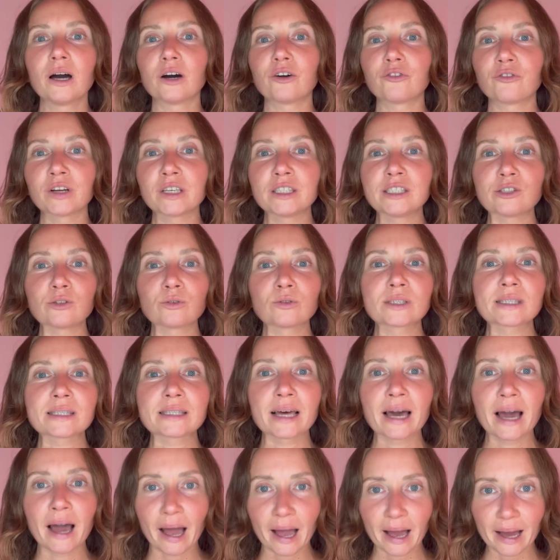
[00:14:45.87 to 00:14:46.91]
reduce
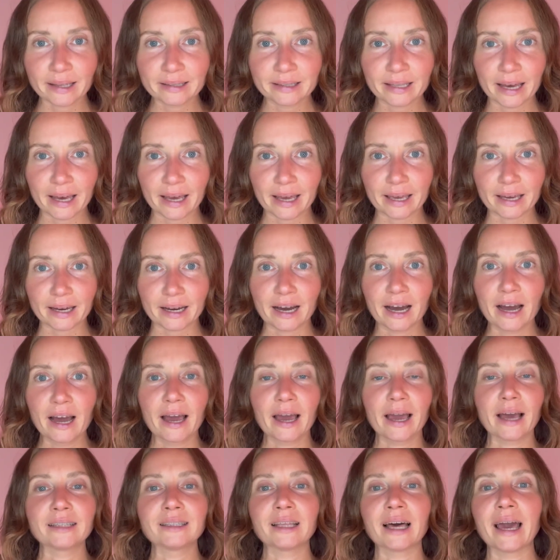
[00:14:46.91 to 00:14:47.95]
the headache
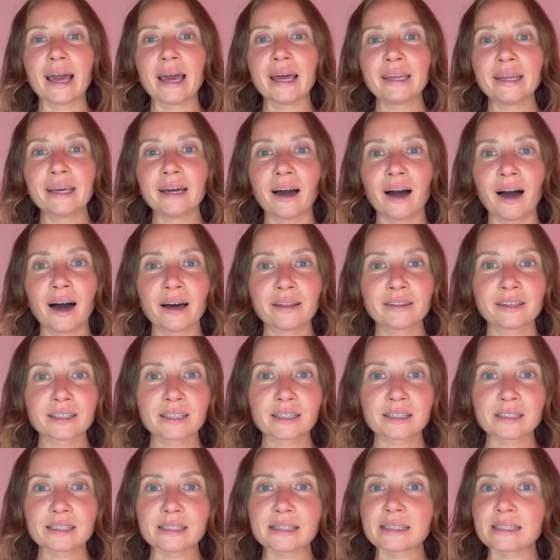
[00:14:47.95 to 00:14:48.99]
and any
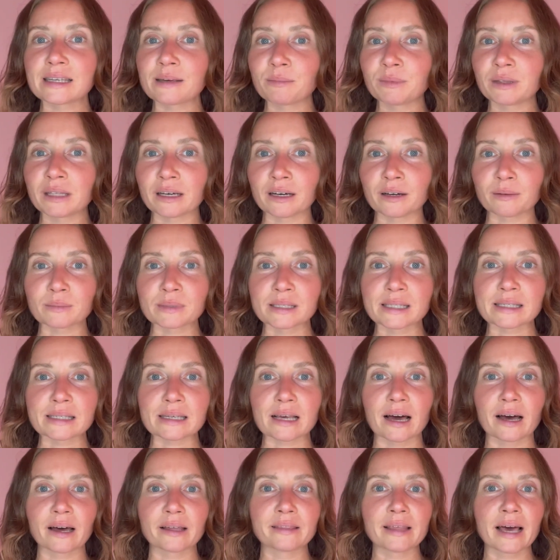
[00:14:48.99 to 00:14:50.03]
other symptoms
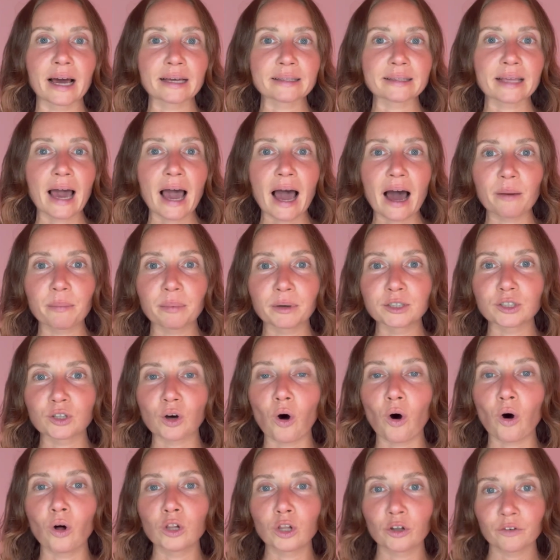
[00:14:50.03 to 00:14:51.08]
that happened
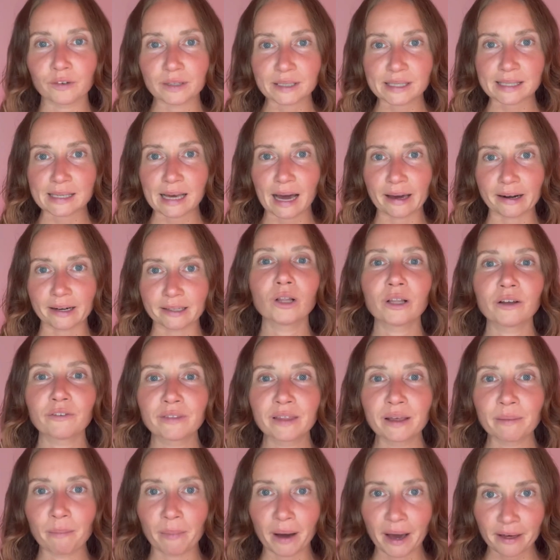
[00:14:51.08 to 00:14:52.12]
all of a sudden. All of
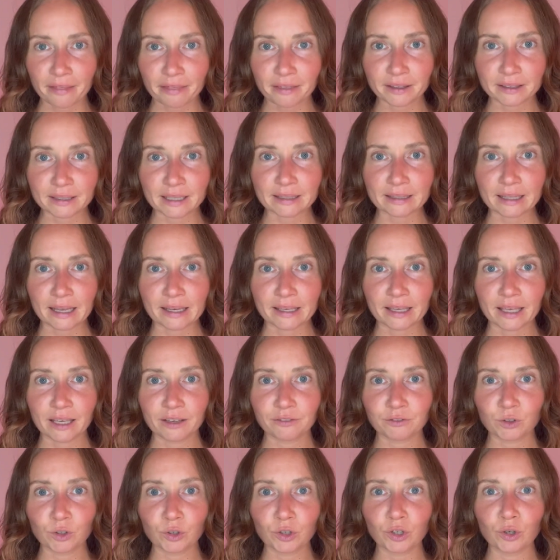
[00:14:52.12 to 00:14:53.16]
the method that I
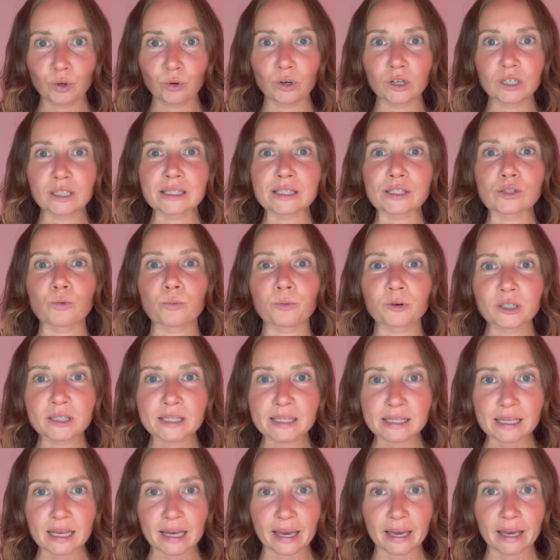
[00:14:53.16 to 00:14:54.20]
give to you is super
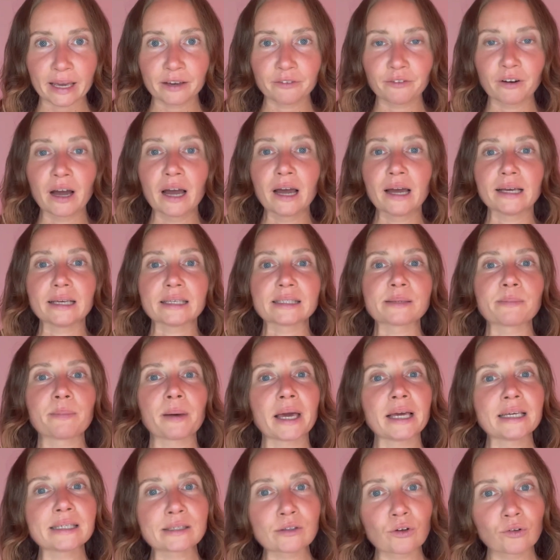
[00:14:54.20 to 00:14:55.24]
safe. It's
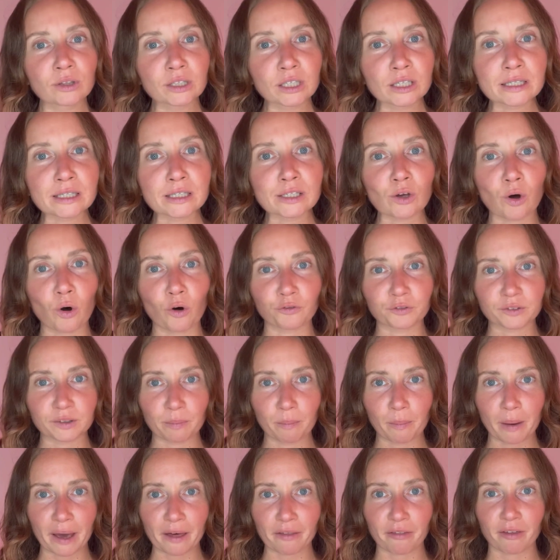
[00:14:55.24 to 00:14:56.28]
based on the soft
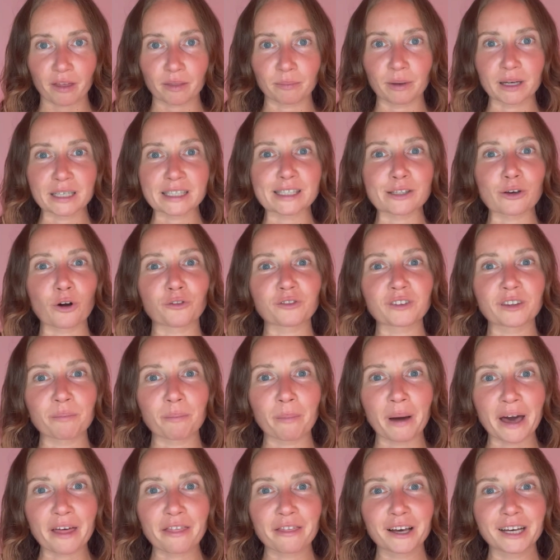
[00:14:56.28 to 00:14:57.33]
method. By soft
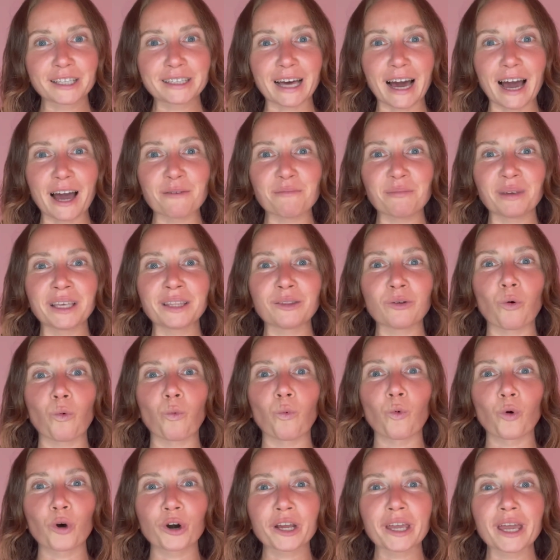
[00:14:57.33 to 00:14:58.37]
method, I mean
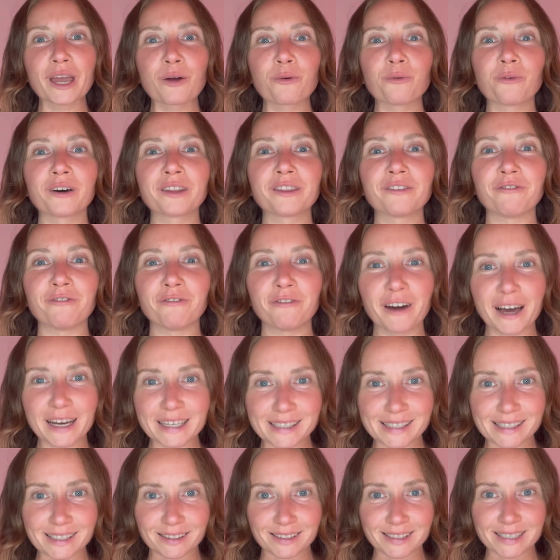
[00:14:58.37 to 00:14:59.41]
working with
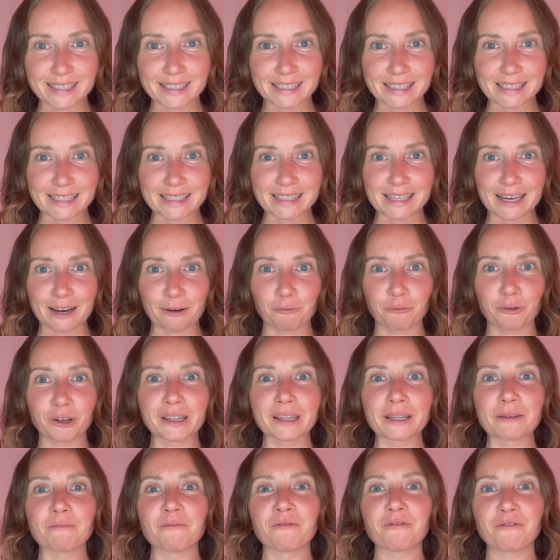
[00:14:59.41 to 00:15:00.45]
vessel system, with
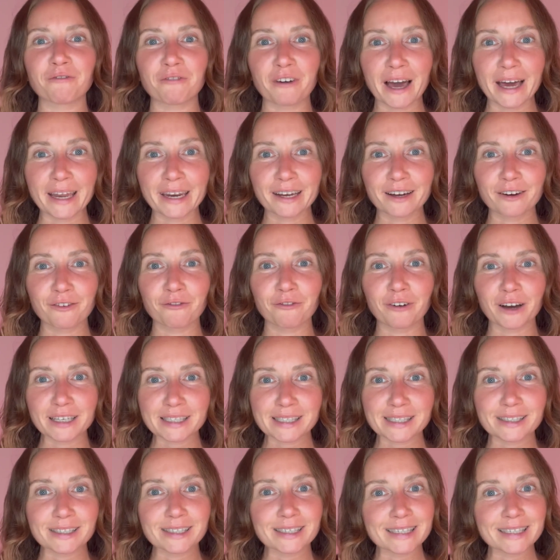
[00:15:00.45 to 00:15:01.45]
lymphatic vessel